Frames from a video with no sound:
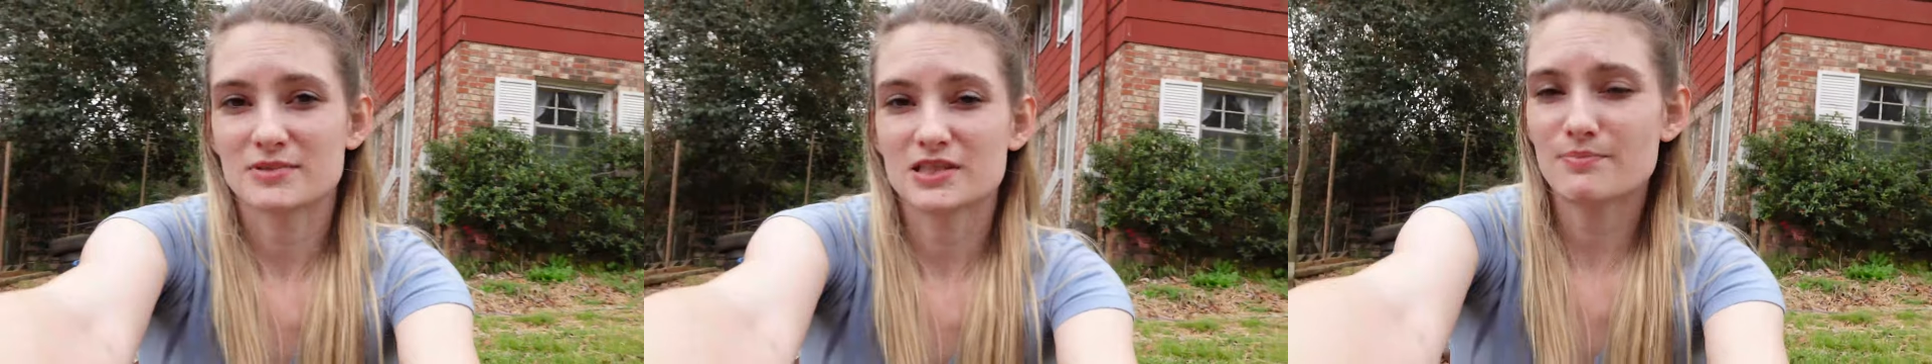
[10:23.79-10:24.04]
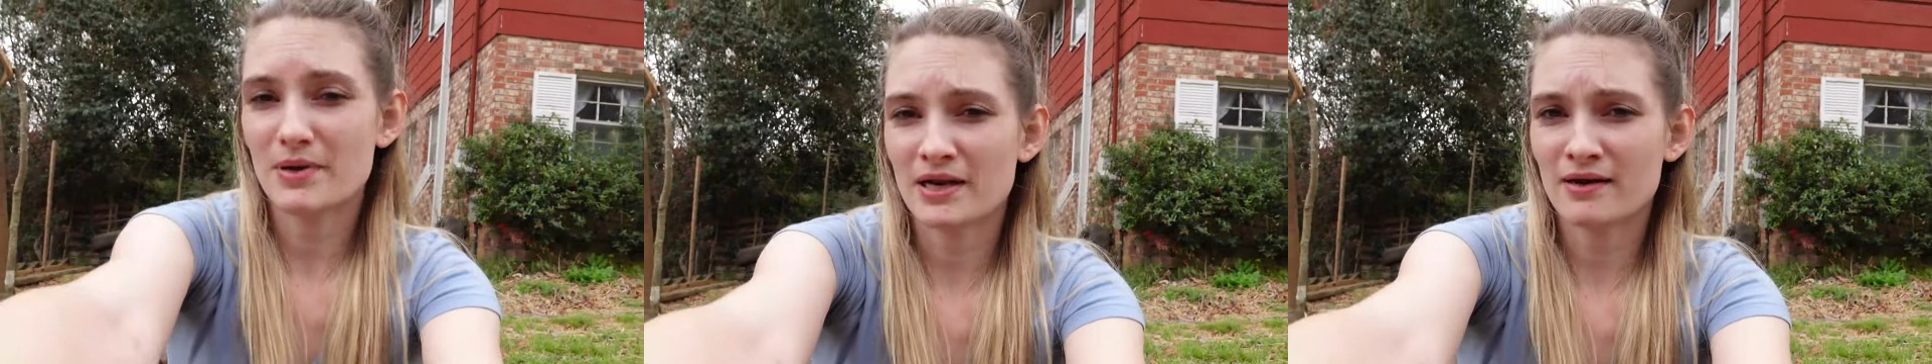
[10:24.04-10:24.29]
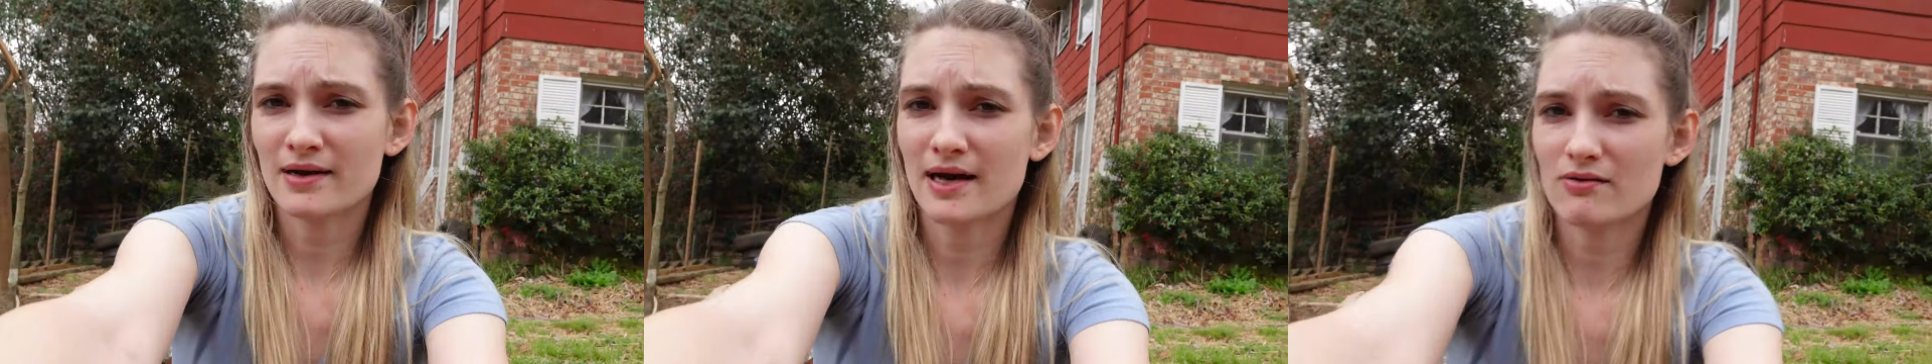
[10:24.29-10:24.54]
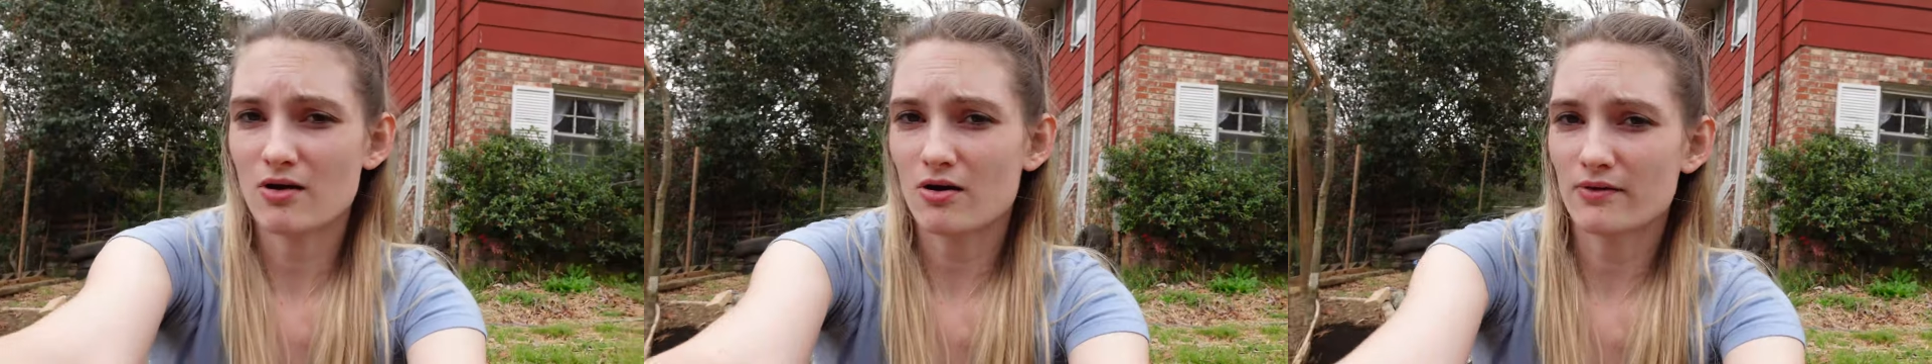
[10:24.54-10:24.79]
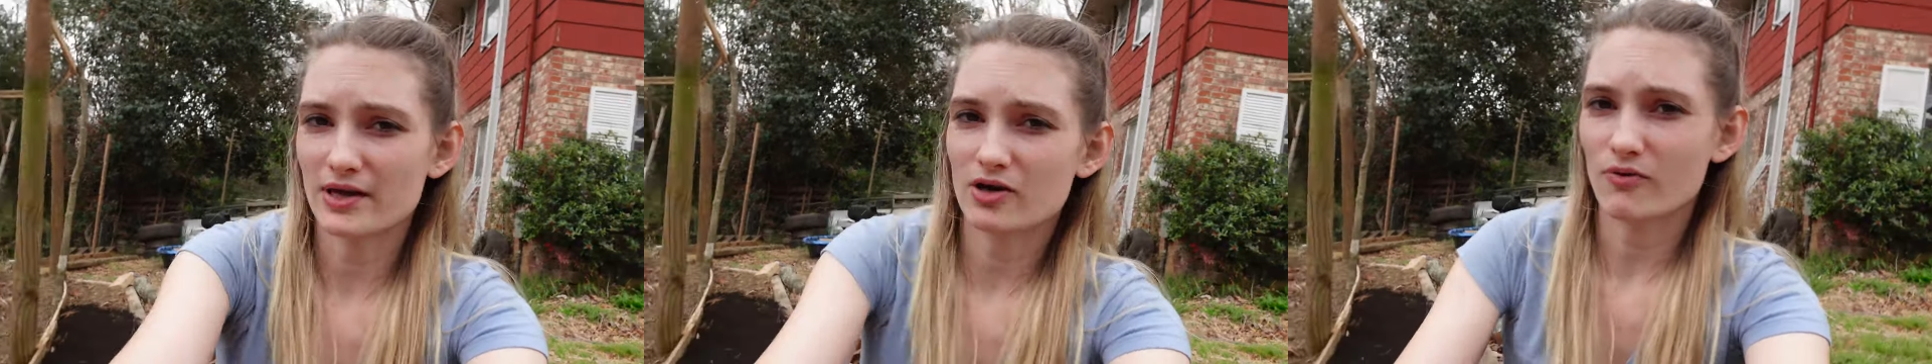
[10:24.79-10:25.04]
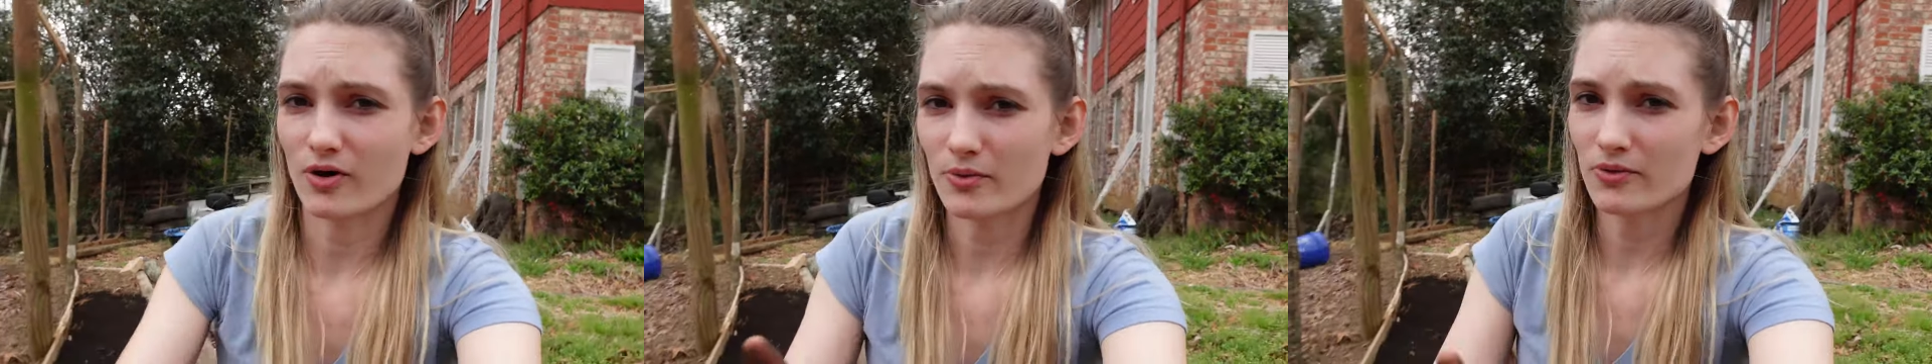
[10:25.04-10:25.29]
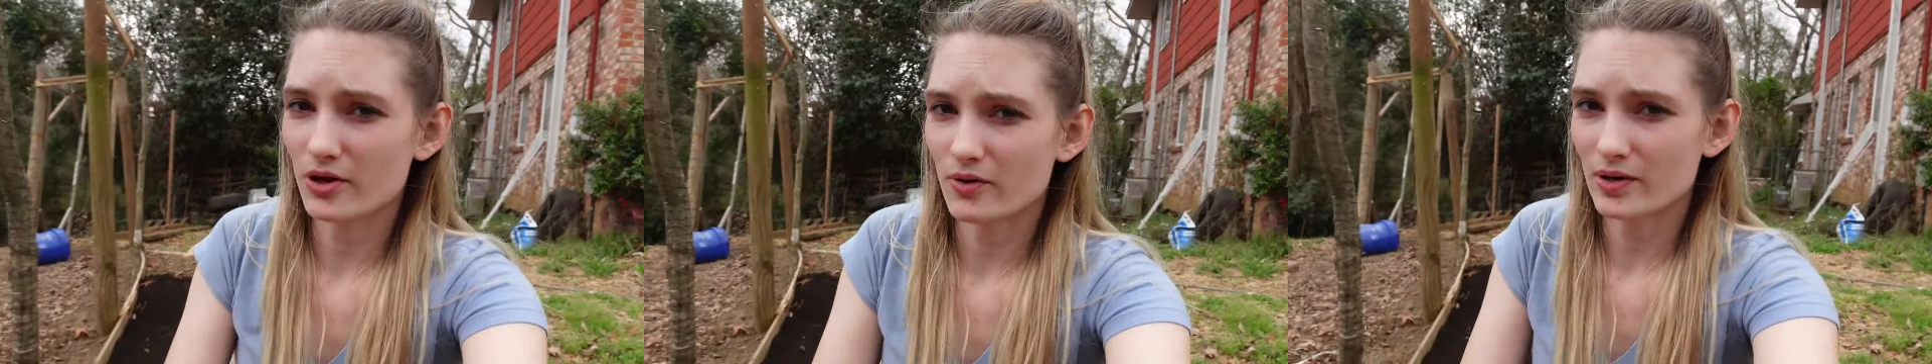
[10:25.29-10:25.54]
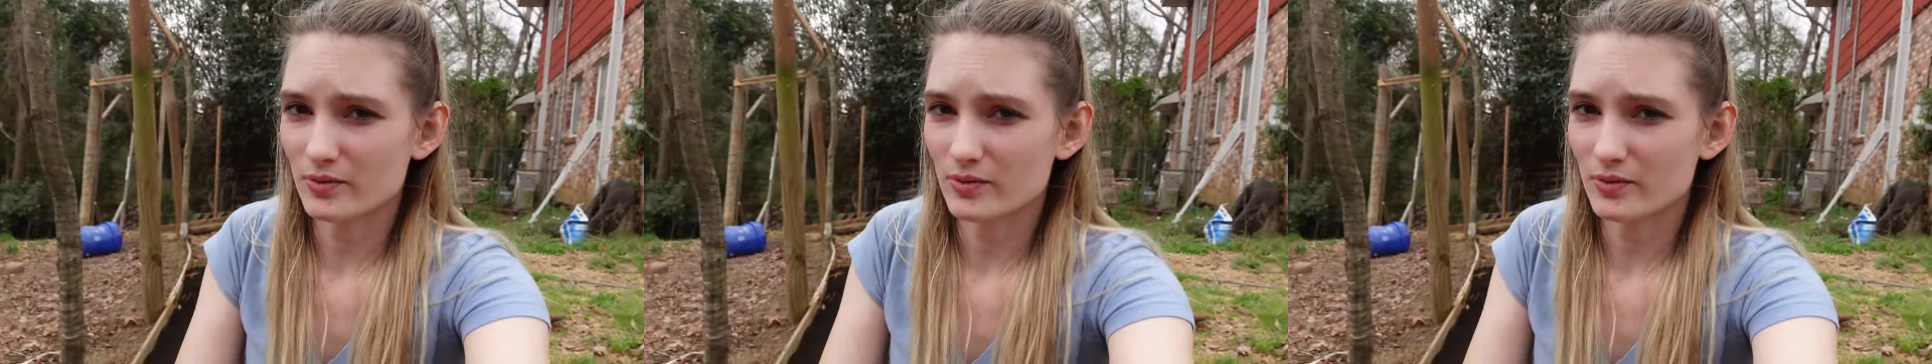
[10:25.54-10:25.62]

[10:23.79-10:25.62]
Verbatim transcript: Depending on how long they grow though,